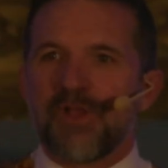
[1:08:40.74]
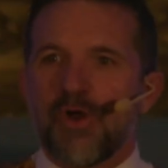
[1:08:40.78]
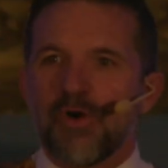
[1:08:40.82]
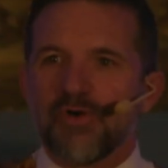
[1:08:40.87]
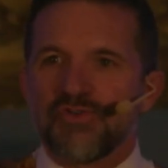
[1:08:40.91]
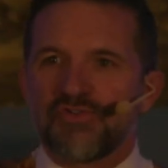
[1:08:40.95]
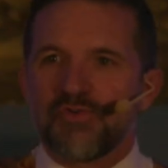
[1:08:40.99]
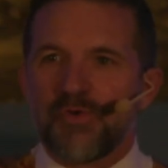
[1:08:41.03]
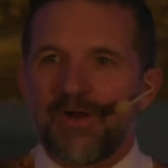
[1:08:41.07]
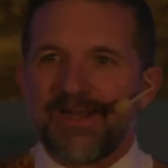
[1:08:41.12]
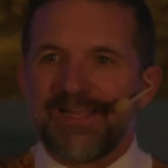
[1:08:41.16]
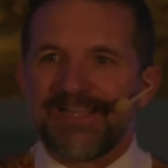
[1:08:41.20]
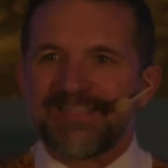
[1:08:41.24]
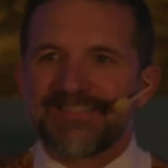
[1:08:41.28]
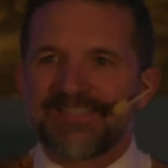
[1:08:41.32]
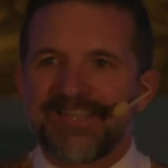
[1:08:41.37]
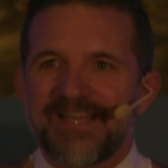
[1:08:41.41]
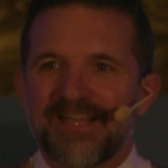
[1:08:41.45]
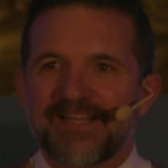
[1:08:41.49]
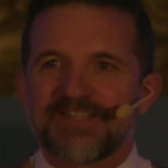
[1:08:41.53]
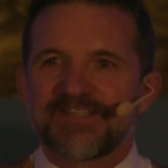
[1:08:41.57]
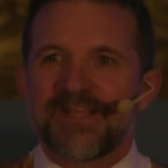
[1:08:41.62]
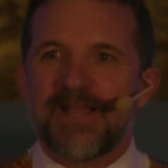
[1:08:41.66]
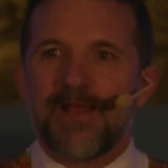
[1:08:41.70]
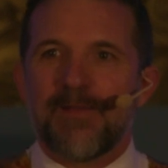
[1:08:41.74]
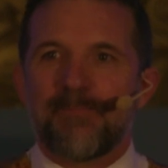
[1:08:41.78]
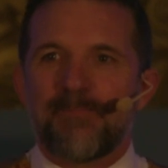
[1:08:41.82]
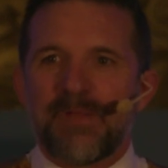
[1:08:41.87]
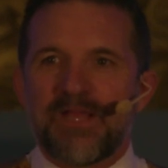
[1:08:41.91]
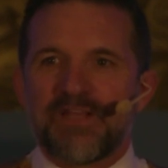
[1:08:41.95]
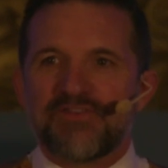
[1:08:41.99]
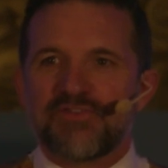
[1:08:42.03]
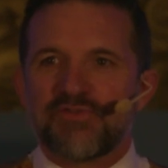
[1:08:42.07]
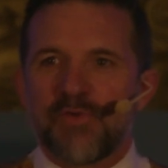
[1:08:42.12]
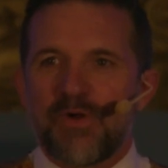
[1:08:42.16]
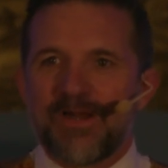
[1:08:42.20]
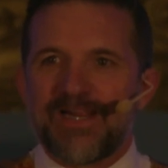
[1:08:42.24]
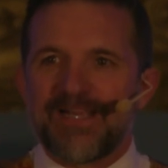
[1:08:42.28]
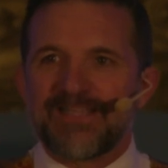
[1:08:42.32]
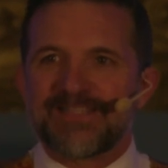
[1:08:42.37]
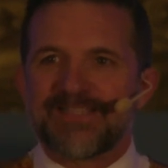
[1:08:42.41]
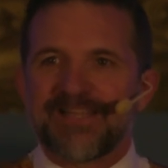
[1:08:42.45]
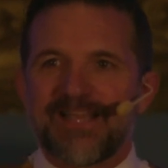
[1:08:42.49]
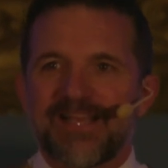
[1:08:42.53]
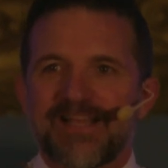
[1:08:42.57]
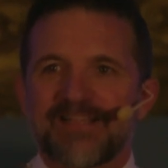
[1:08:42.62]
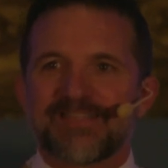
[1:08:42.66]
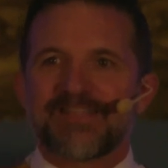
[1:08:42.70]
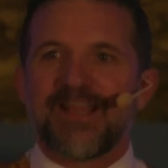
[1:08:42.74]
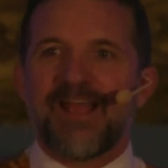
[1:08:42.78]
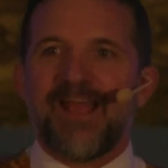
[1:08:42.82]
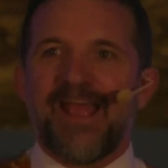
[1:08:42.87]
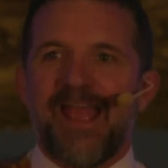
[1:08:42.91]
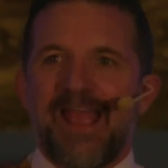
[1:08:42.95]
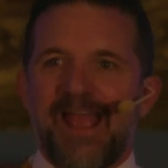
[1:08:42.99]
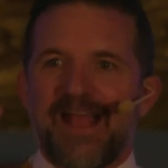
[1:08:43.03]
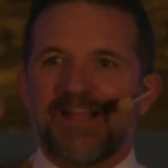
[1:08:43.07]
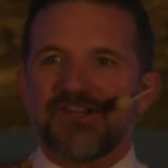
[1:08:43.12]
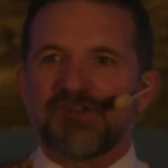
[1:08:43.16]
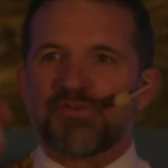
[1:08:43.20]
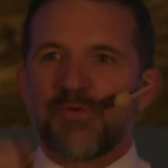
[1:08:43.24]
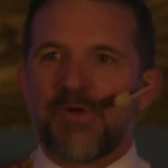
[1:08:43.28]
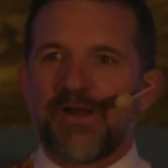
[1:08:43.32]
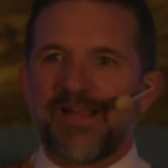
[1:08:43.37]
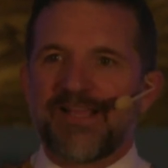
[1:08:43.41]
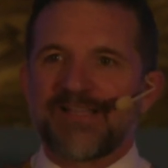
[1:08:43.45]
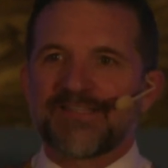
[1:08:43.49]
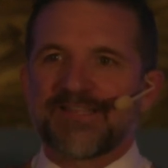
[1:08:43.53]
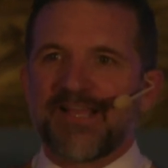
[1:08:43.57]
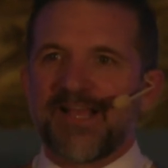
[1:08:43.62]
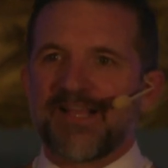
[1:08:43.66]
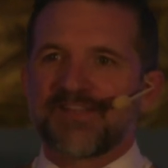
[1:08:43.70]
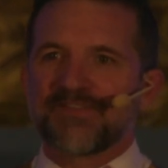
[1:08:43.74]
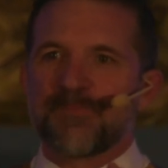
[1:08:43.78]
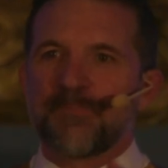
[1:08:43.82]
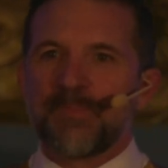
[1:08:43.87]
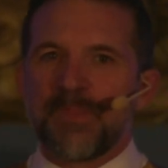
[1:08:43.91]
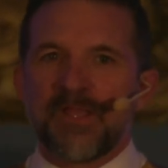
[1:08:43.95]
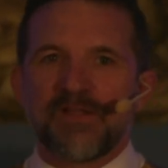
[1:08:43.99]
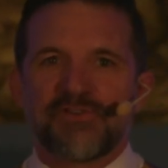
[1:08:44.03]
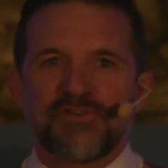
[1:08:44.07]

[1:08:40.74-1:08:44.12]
go 26, bid 26, and 26,